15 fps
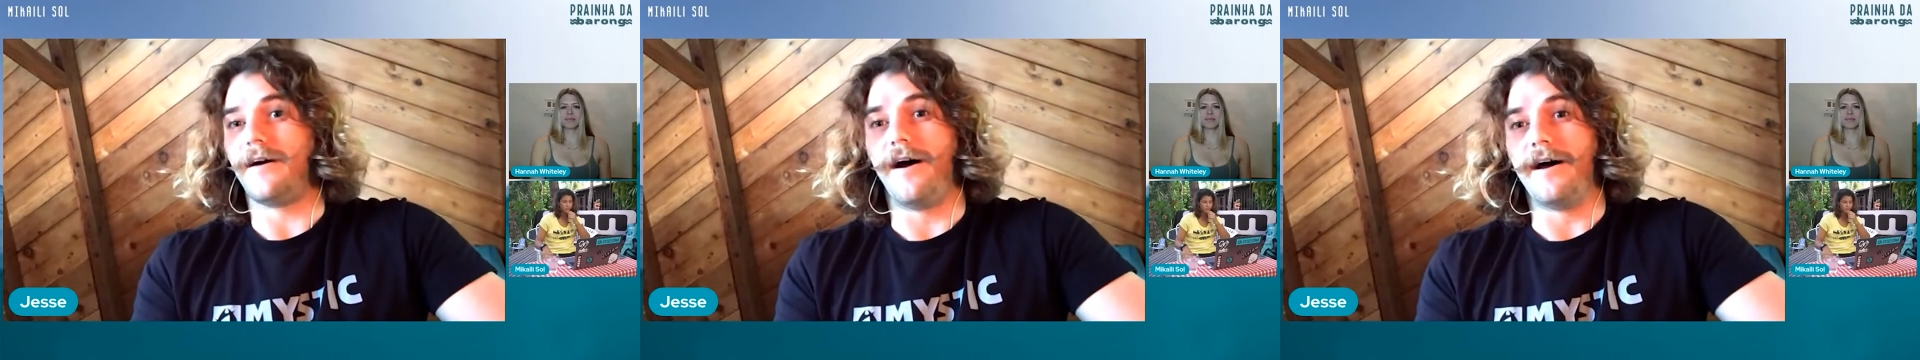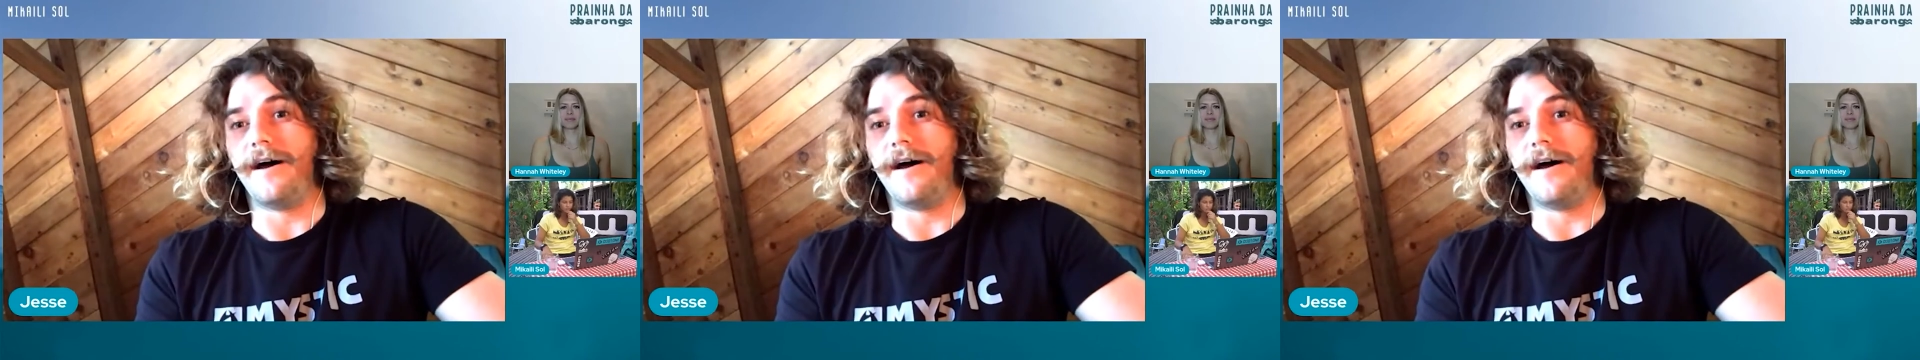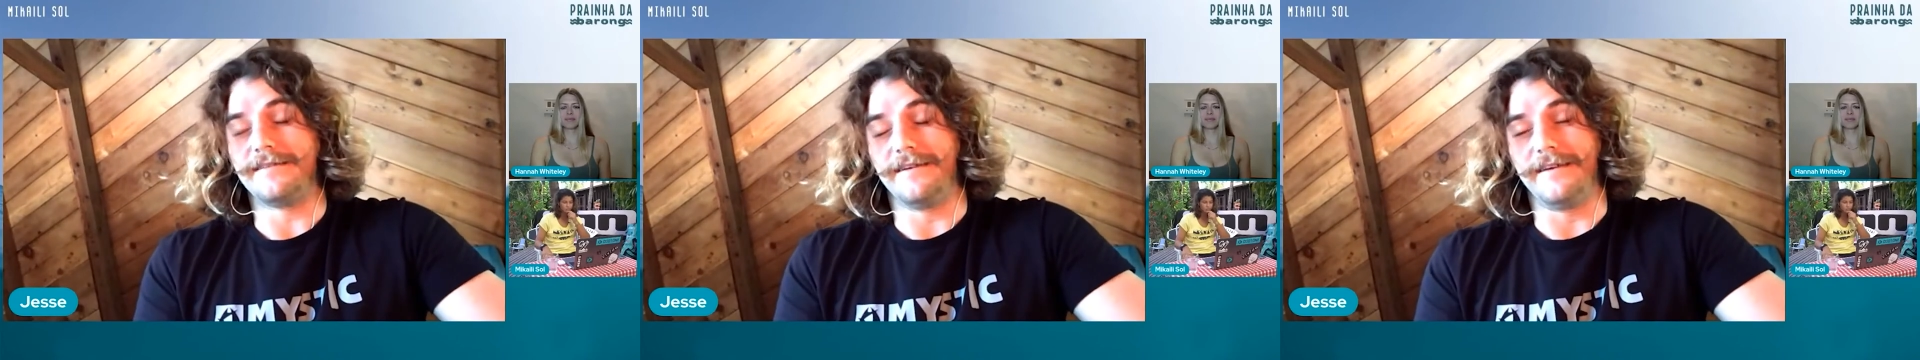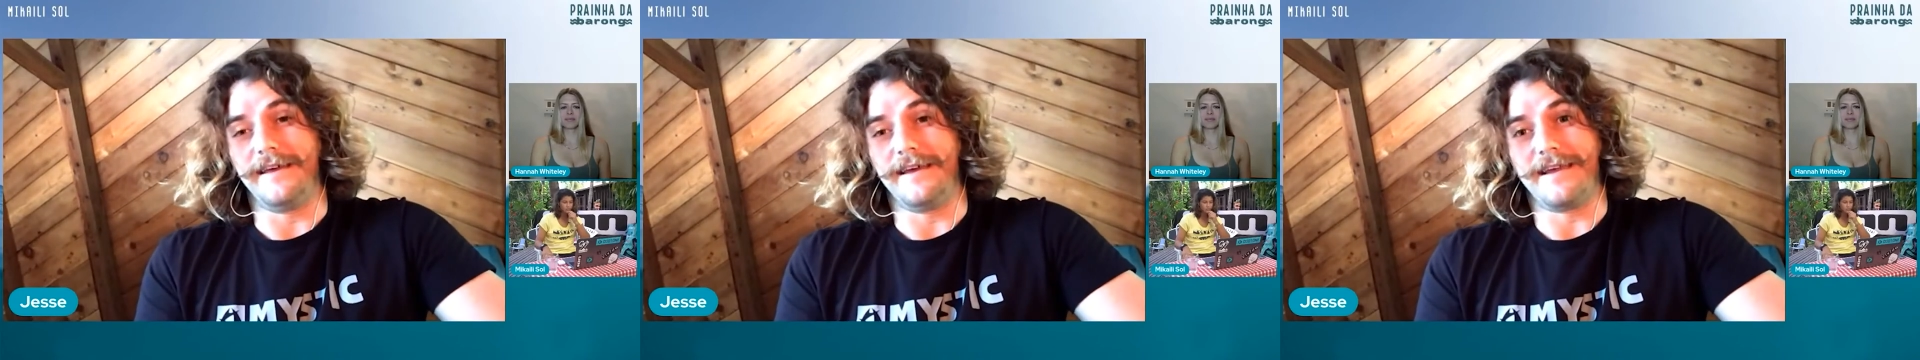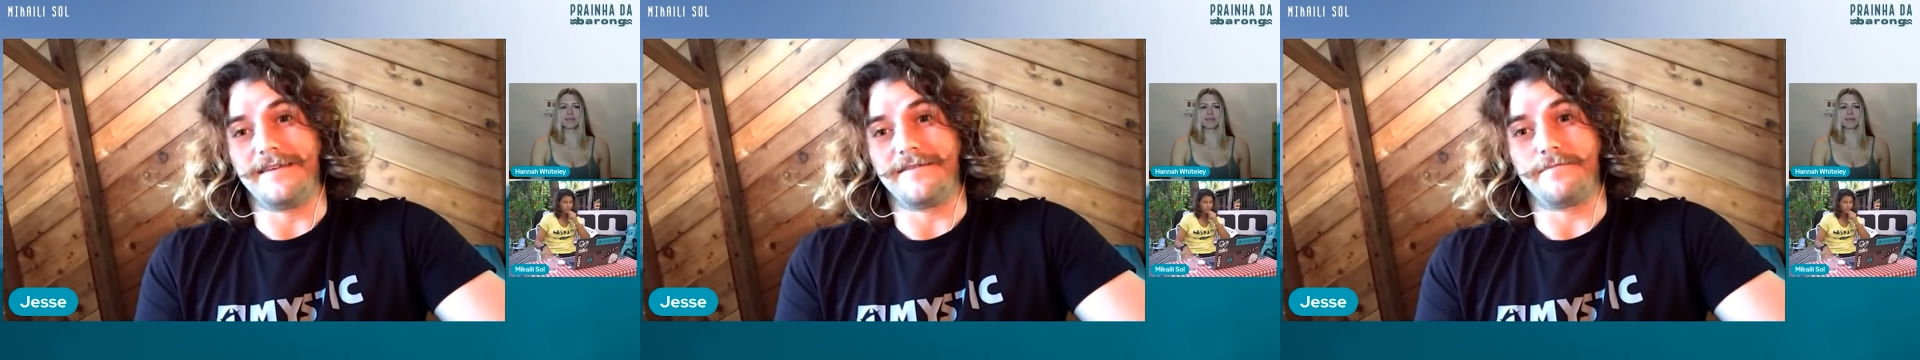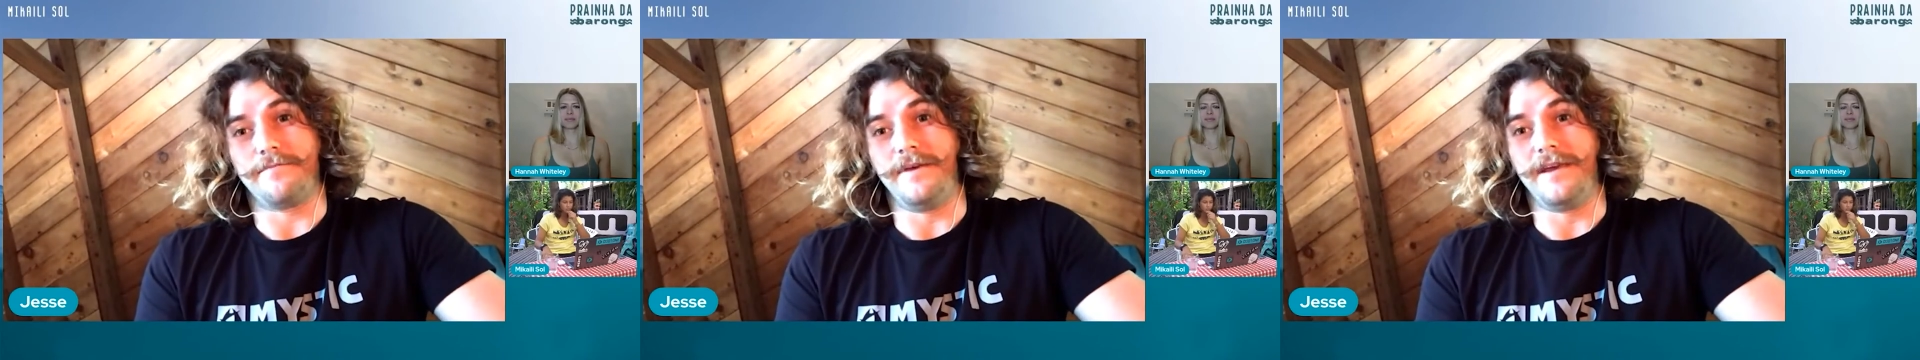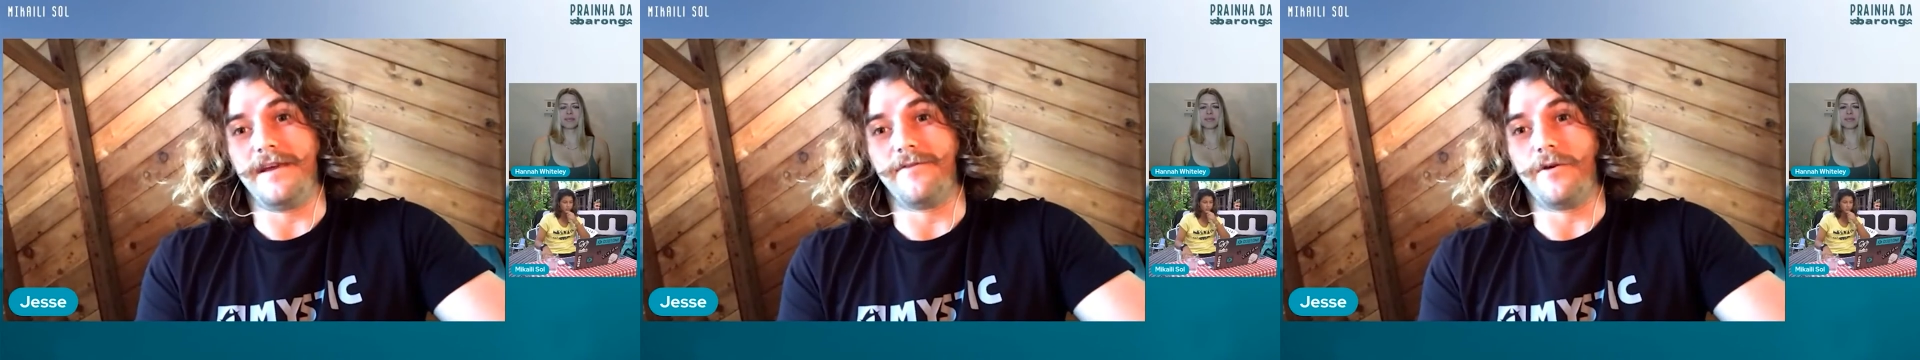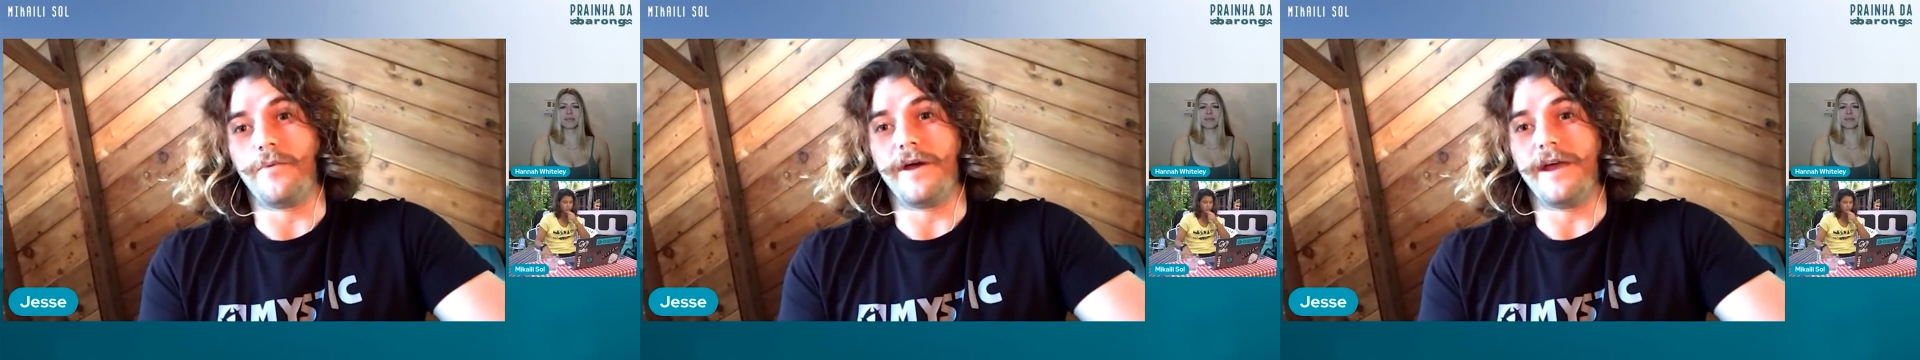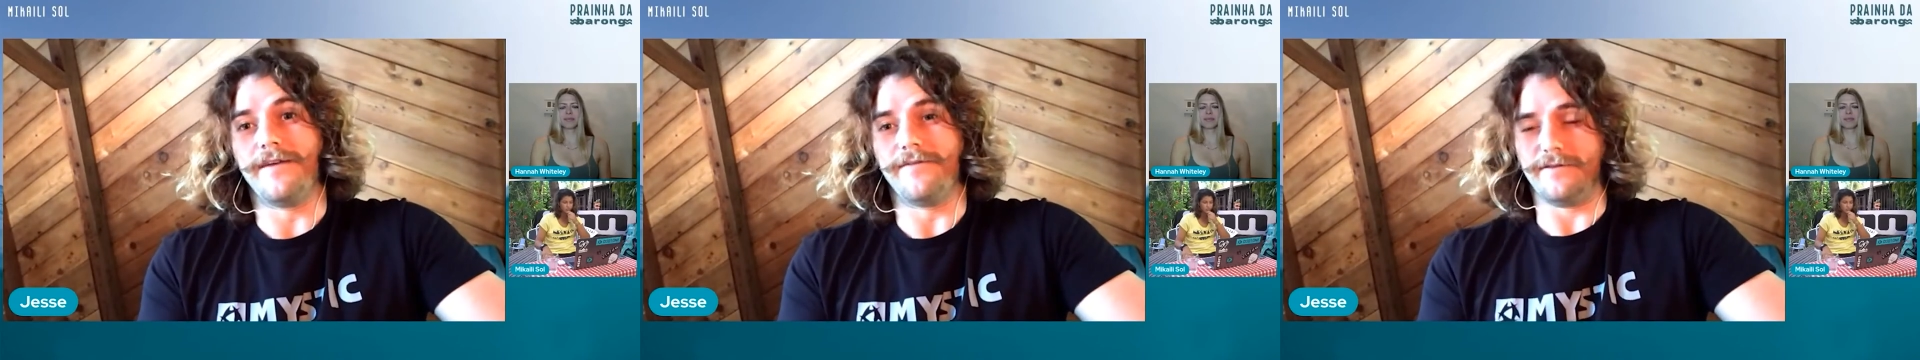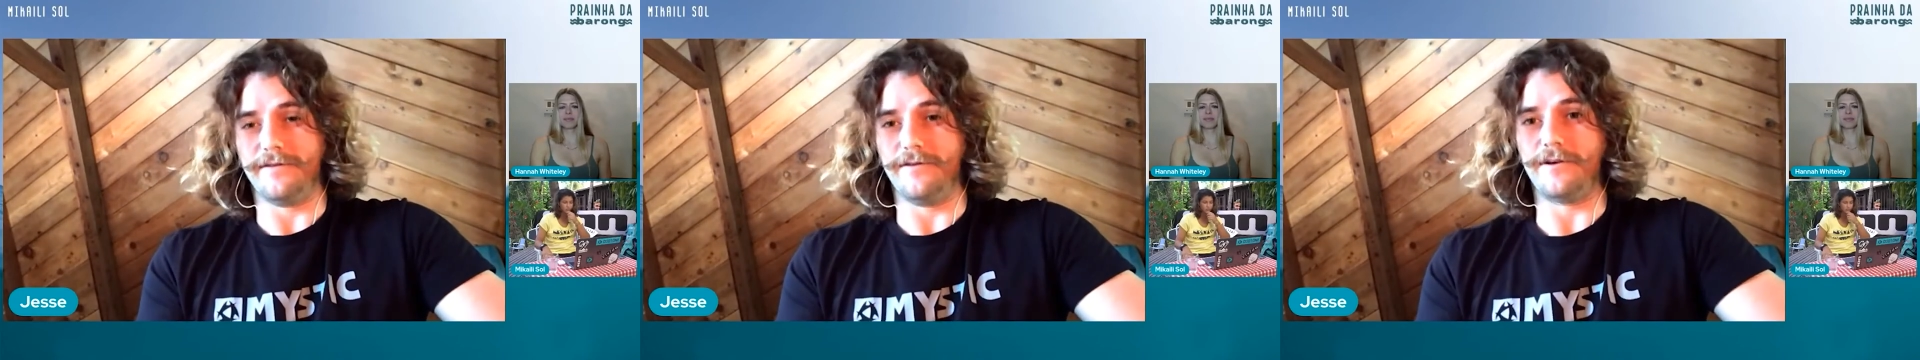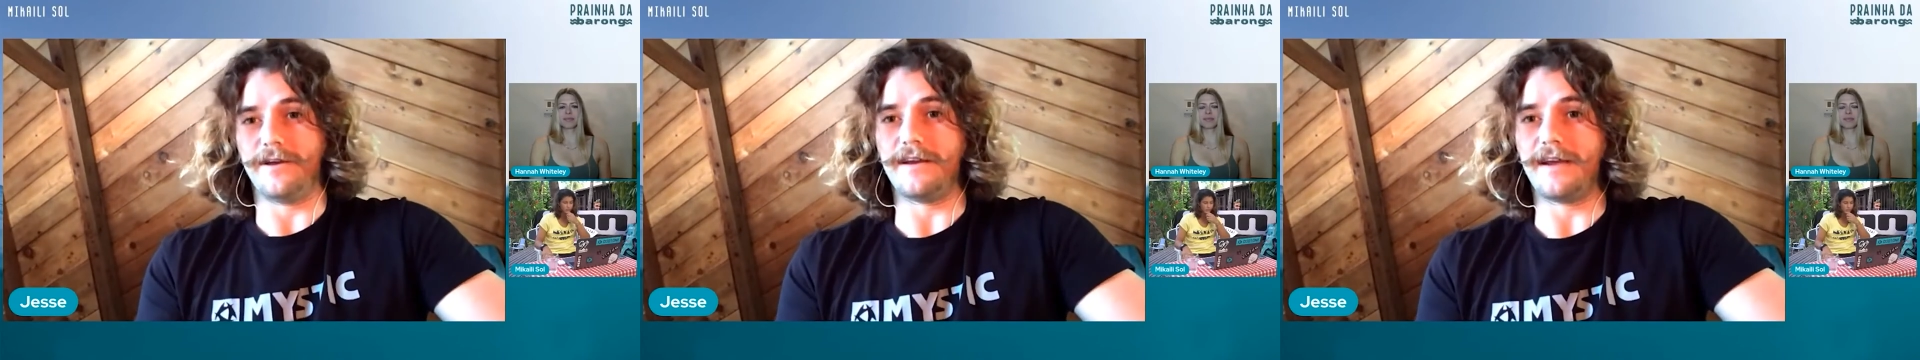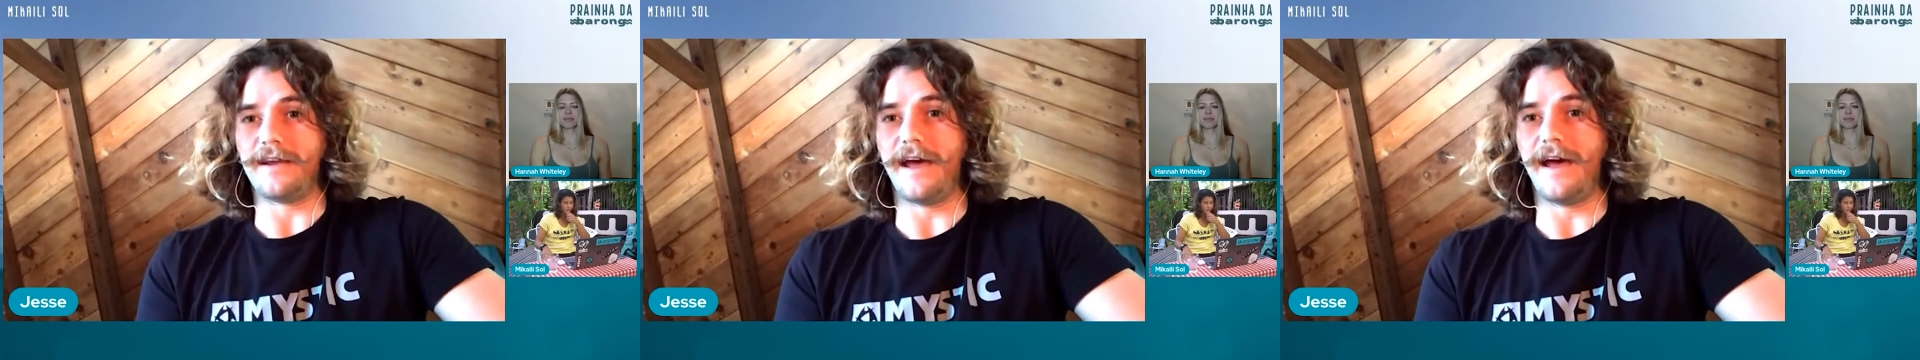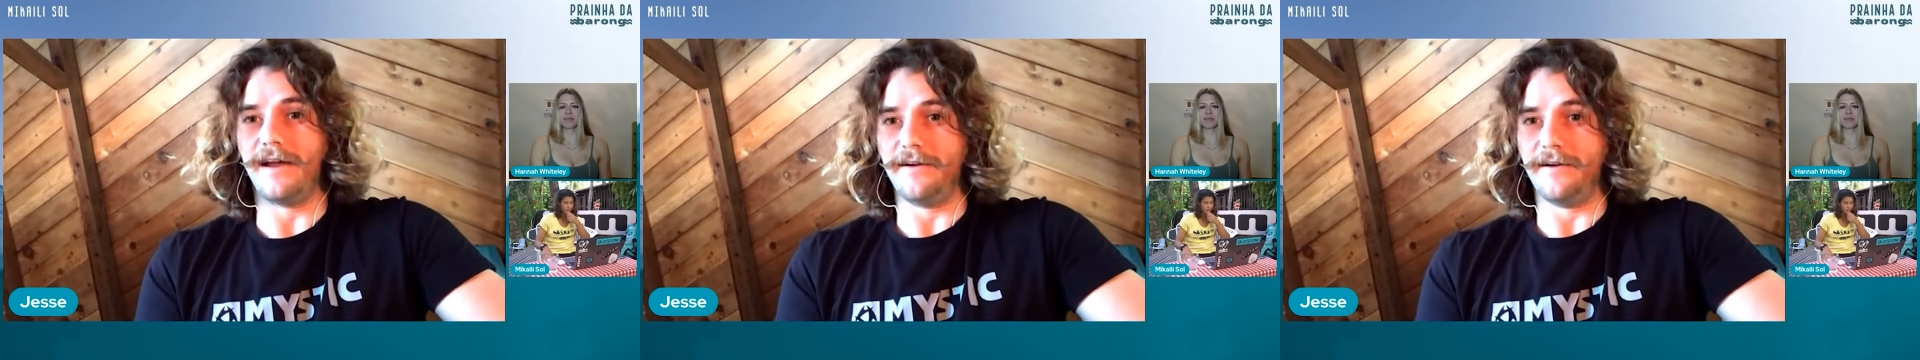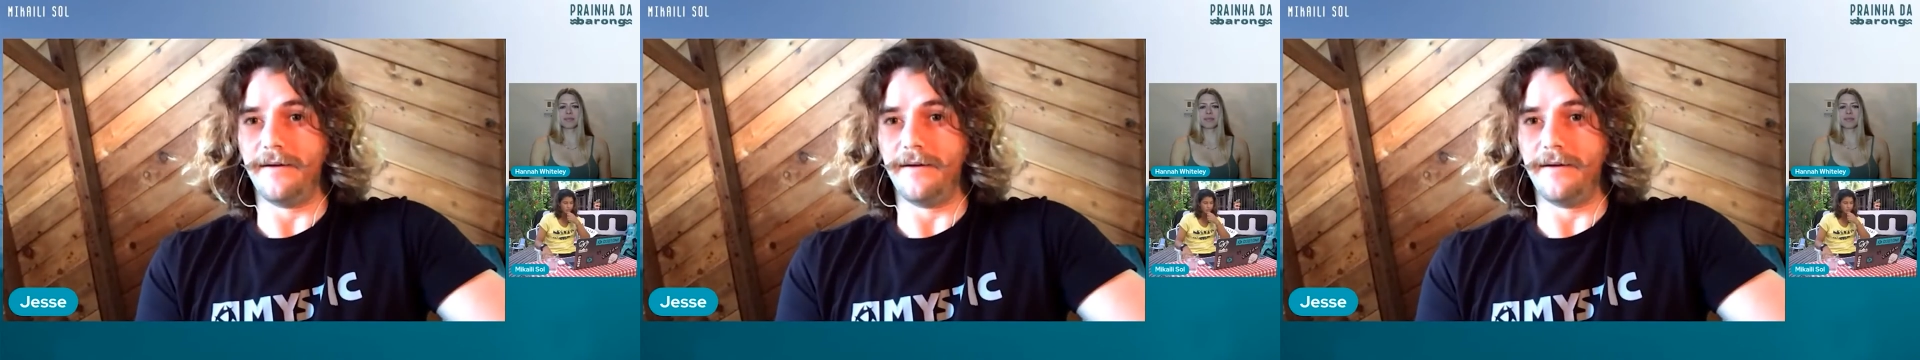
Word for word: honestly like as big of a wave as you can get.